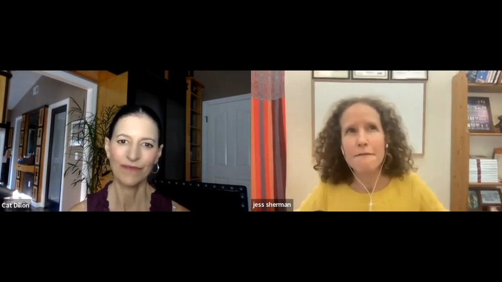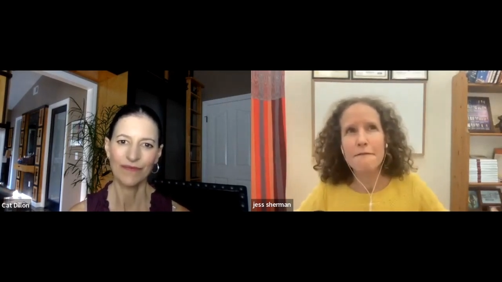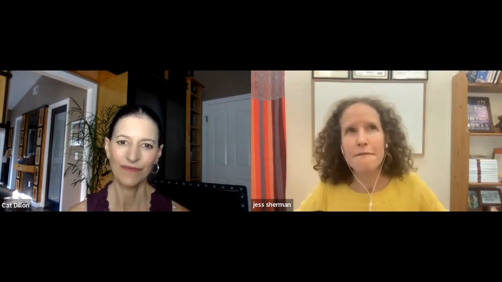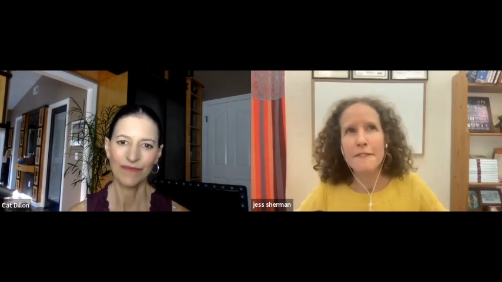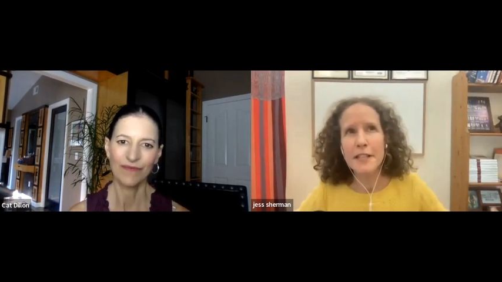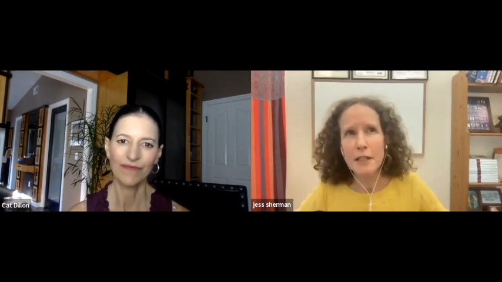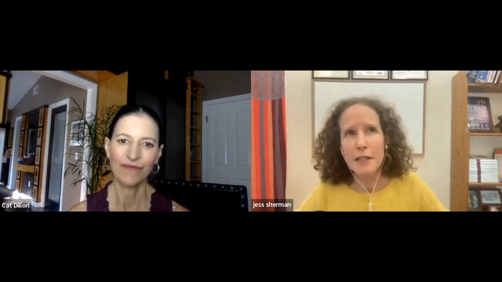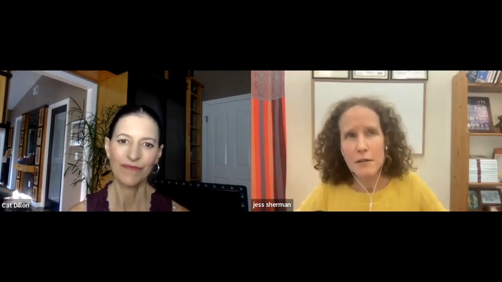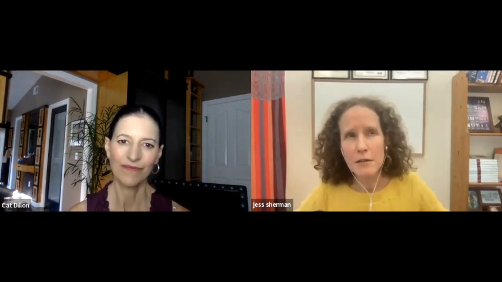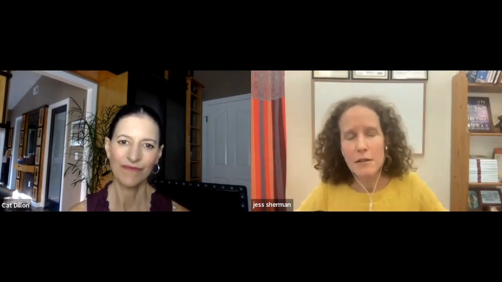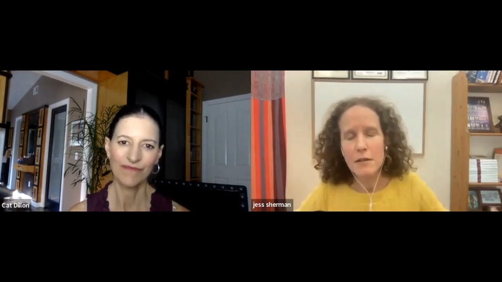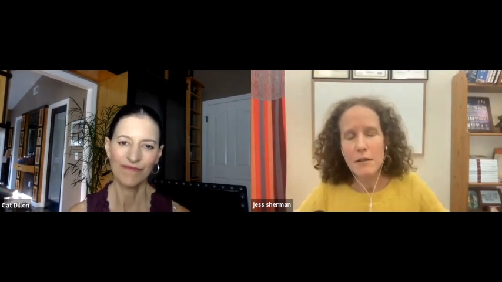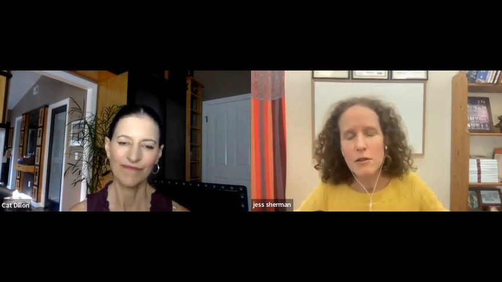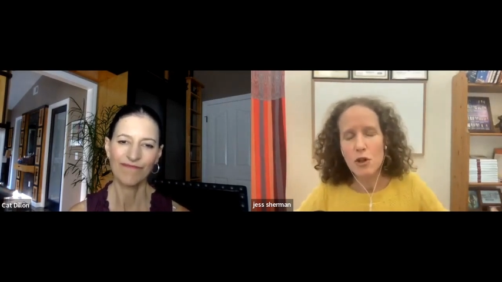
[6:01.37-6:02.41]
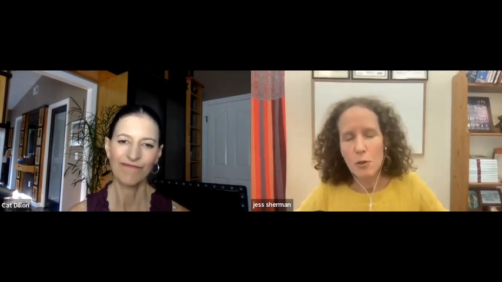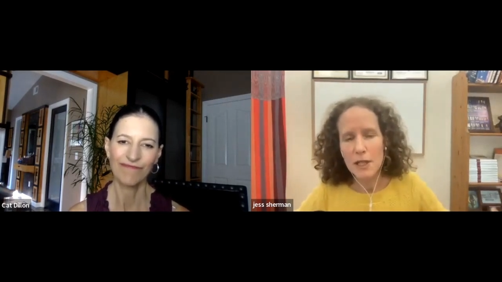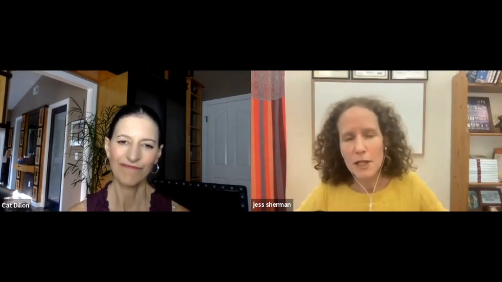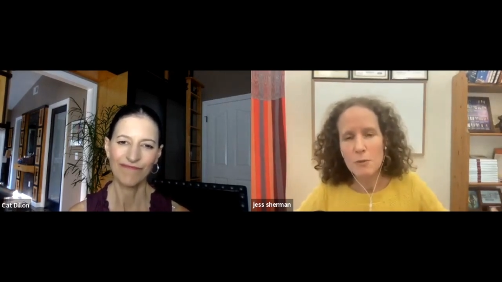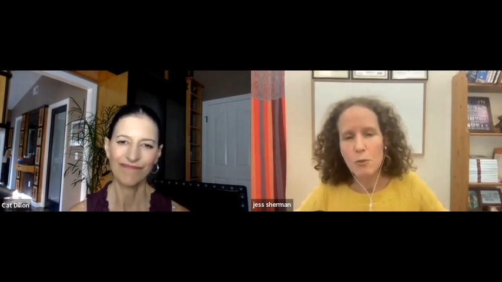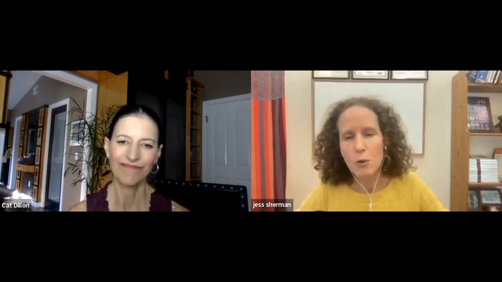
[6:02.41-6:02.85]
Speaker 1: It feels
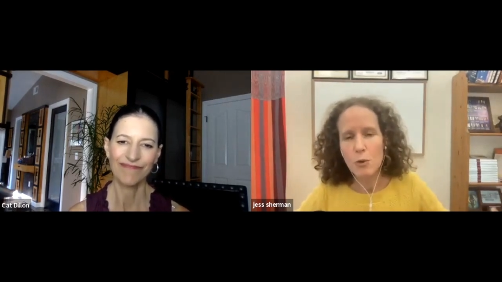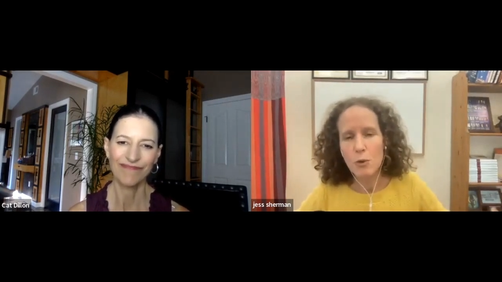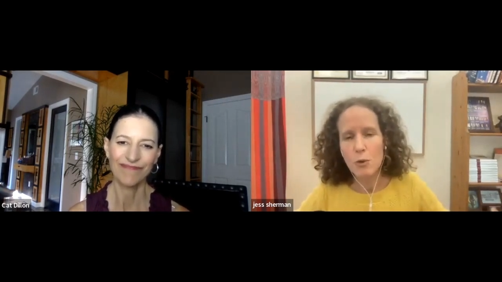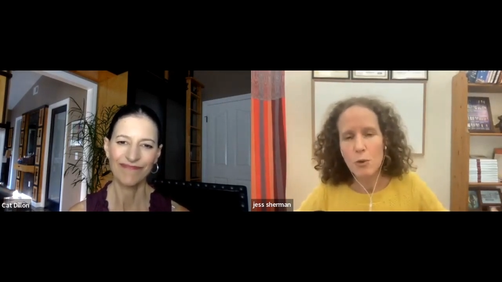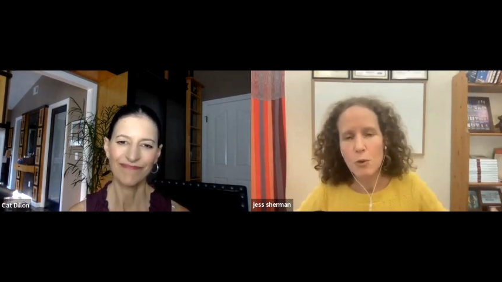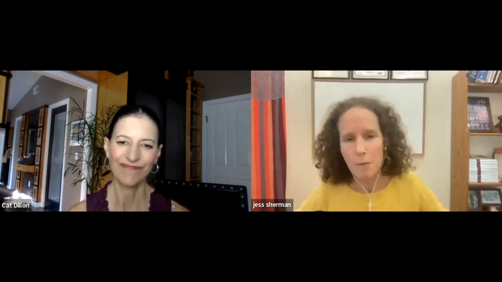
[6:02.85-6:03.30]
so much more